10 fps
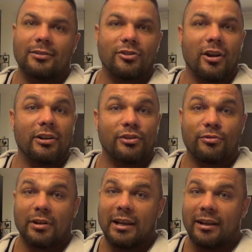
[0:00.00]
Johnny
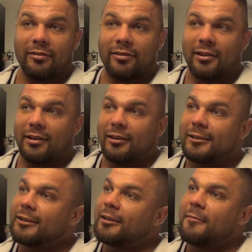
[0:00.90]
Shreve,
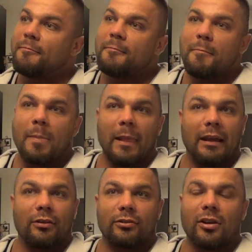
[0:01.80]

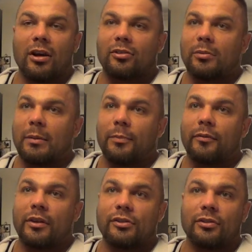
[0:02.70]
he looked awesome at
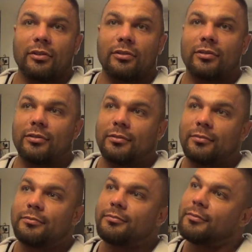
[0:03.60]
provincials.
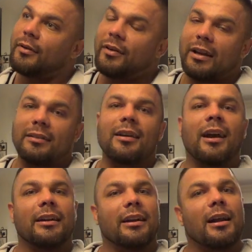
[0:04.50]
If he can
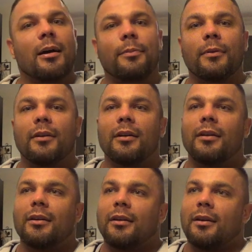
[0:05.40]
tighten it up,
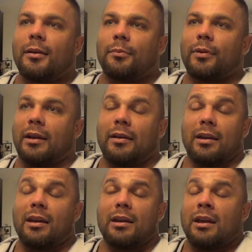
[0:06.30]

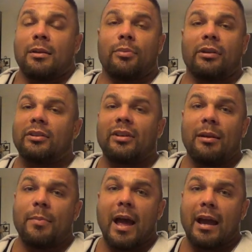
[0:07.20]
he can bring the
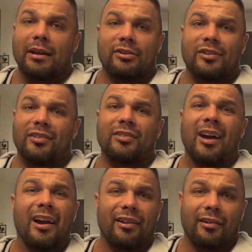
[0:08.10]
same package, just
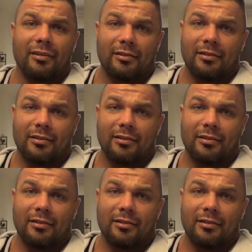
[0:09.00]
tighter.